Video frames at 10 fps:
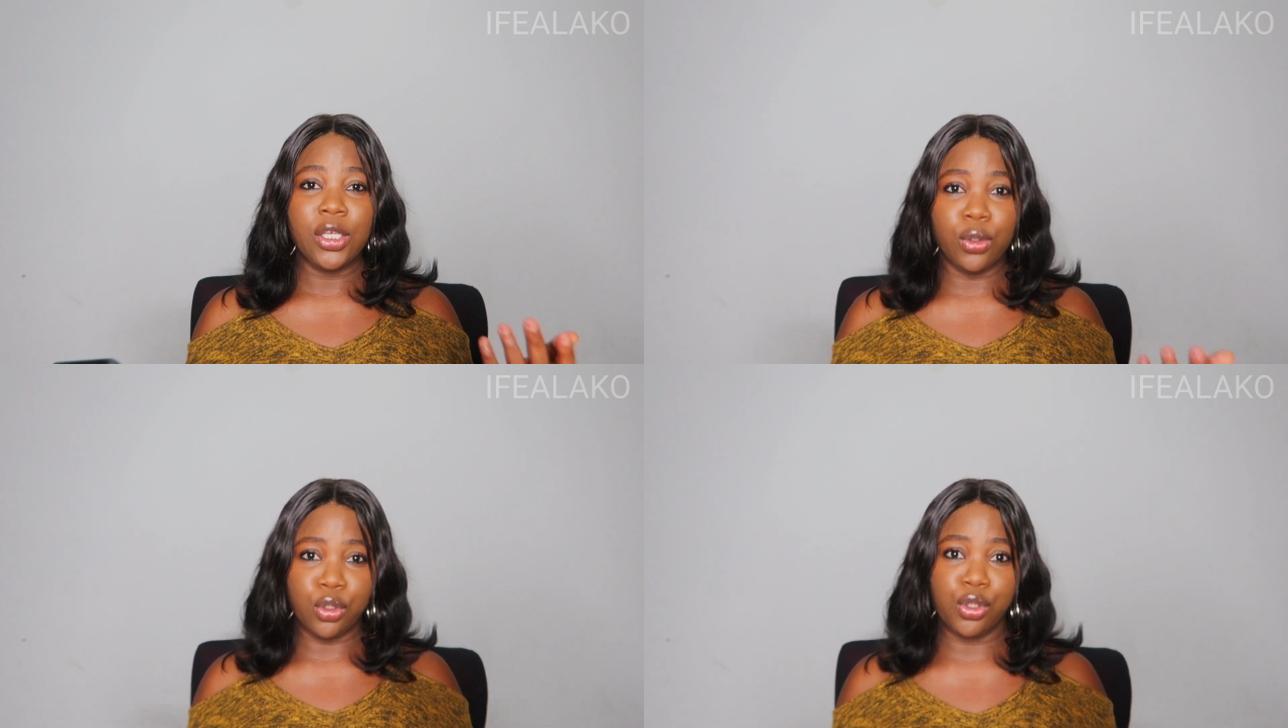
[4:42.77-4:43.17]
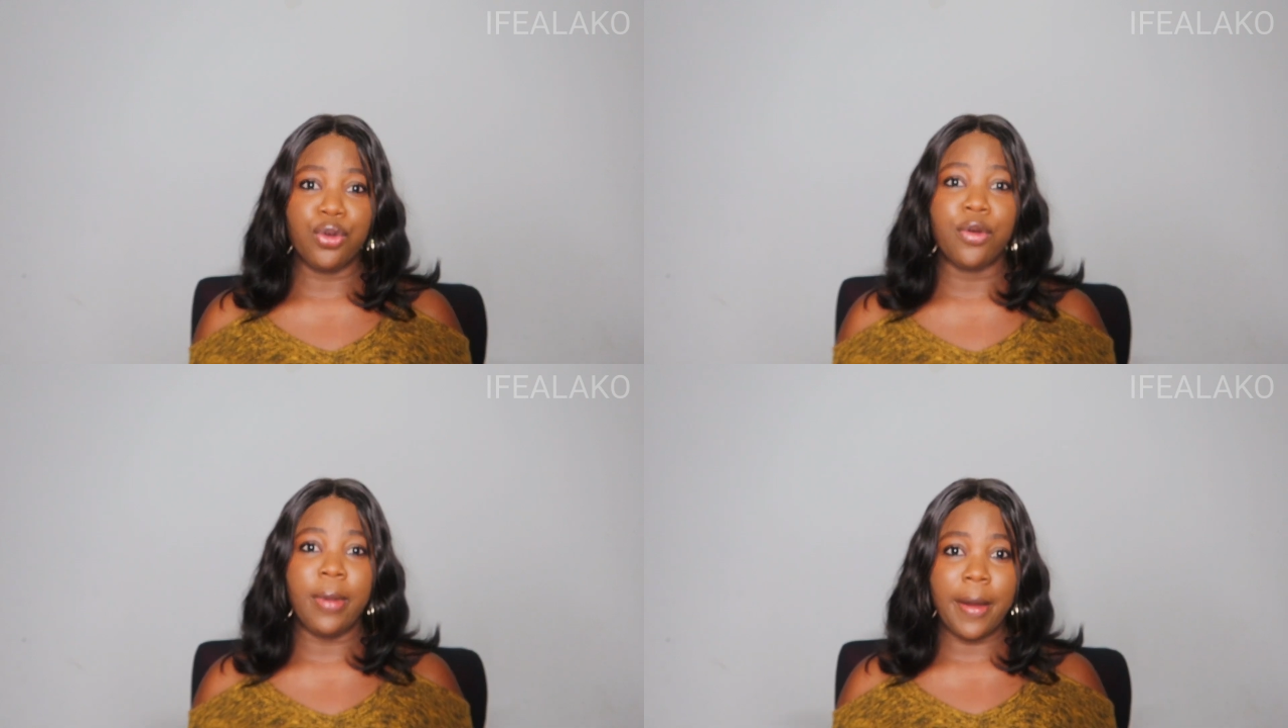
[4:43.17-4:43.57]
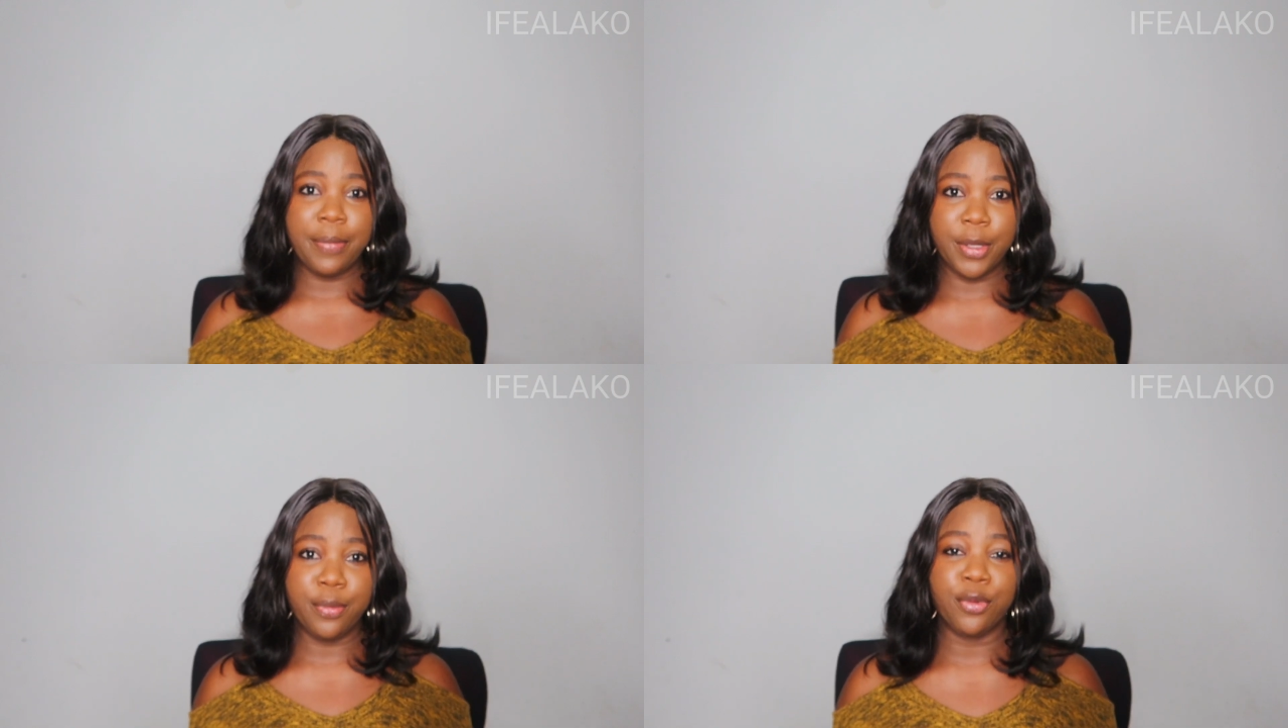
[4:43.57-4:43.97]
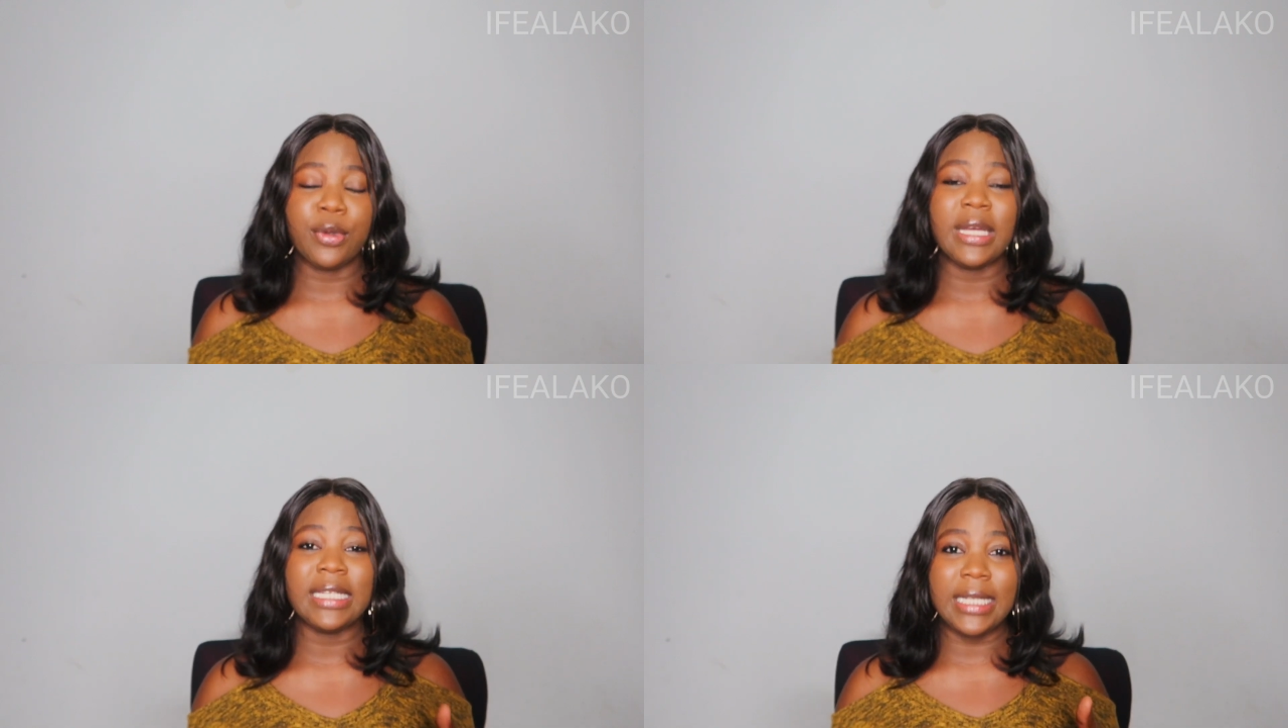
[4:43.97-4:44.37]
you know, Yoruba
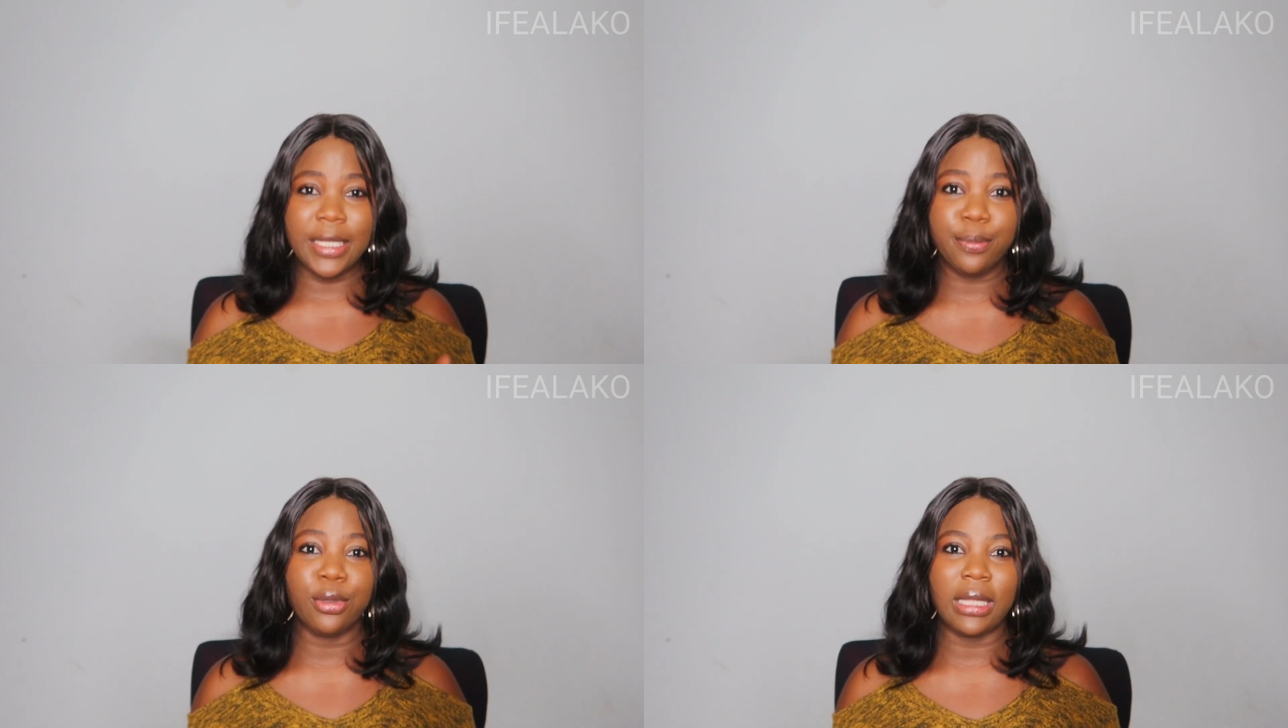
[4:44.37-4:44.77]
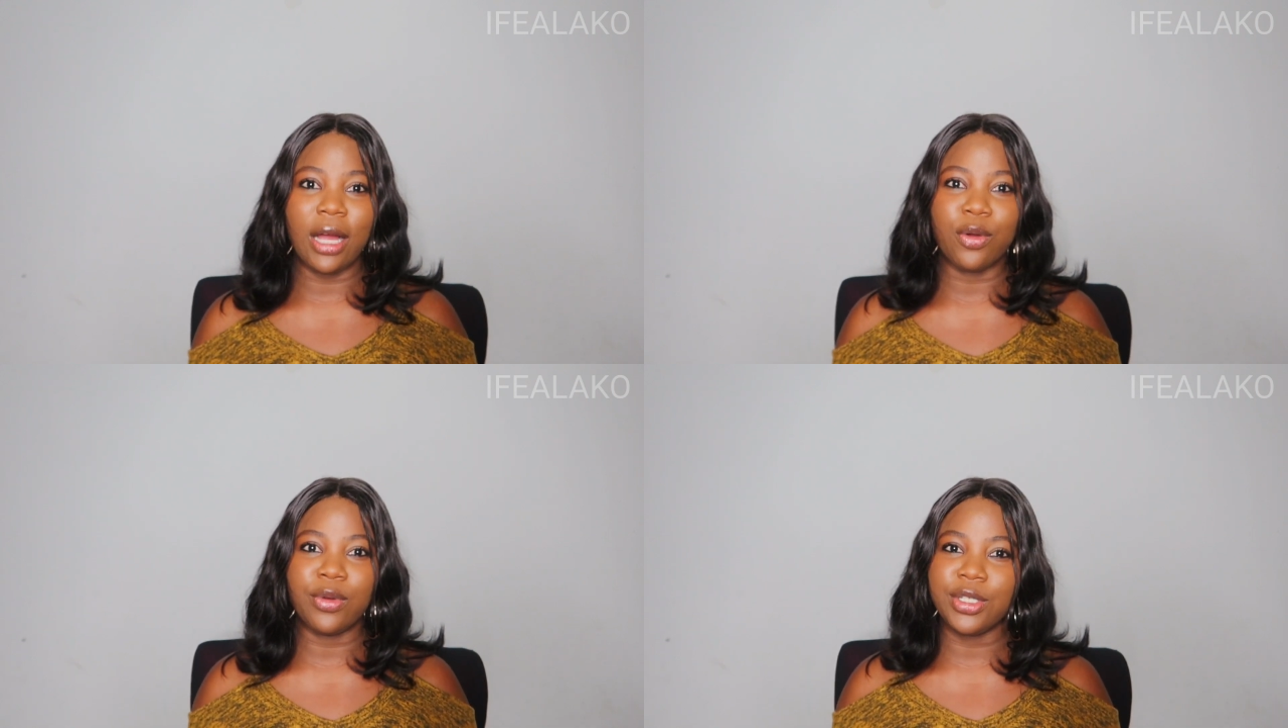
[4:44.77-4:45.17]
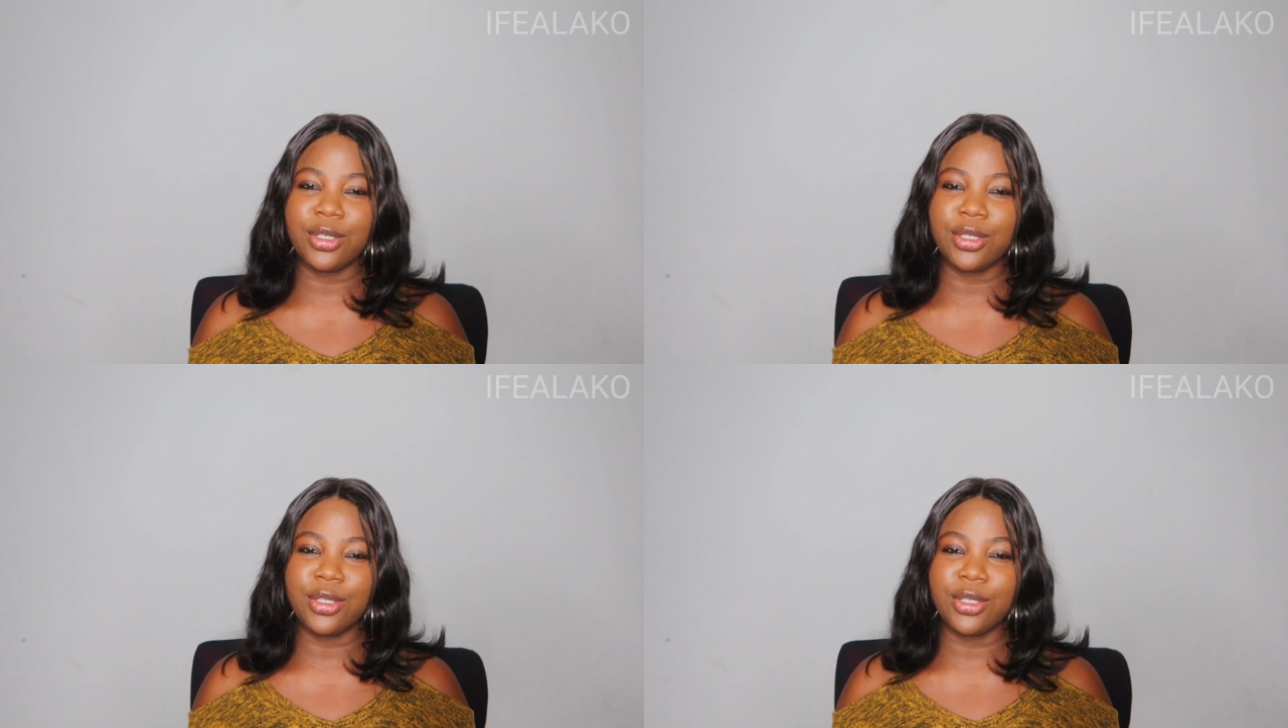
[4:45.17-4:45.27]
people in Igbo language.